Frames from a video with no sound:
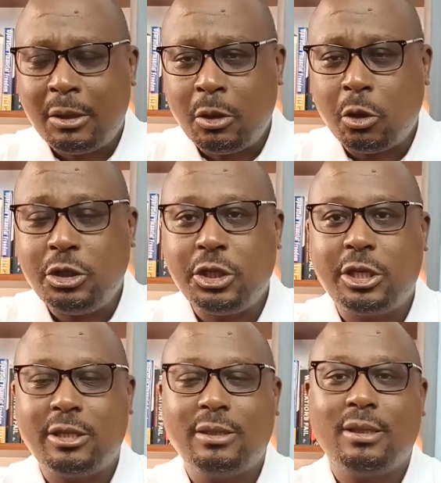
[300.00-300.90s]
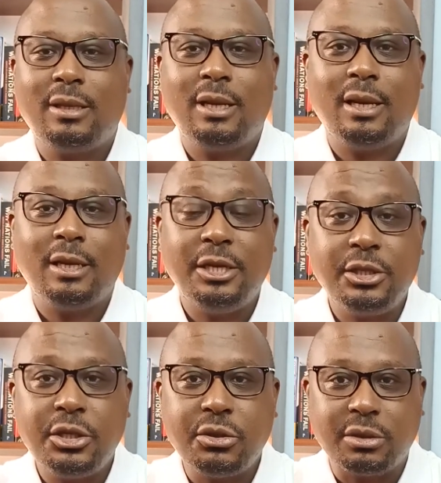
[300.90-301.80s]
logic
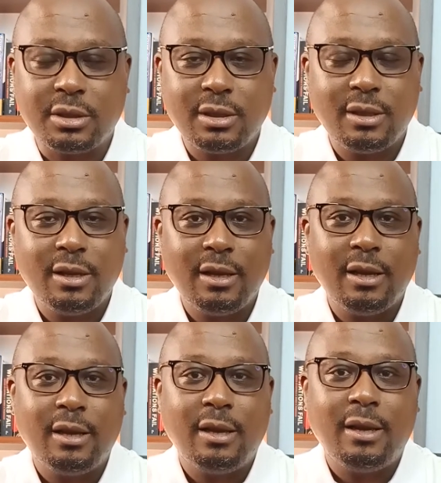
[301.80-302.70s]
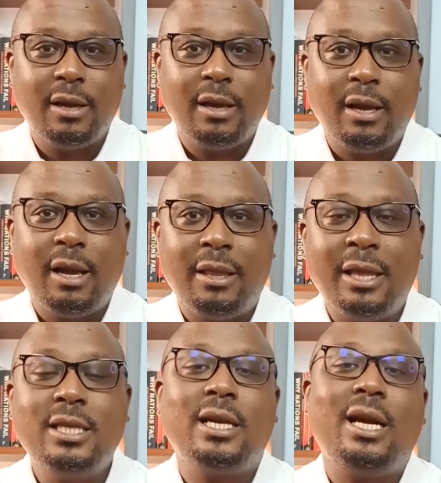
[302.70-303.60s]
decisions,
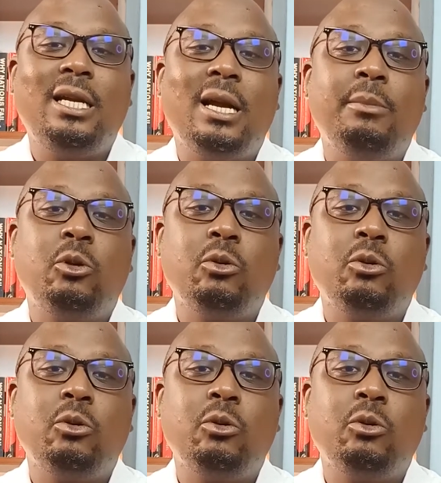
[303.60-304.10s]
that's the right time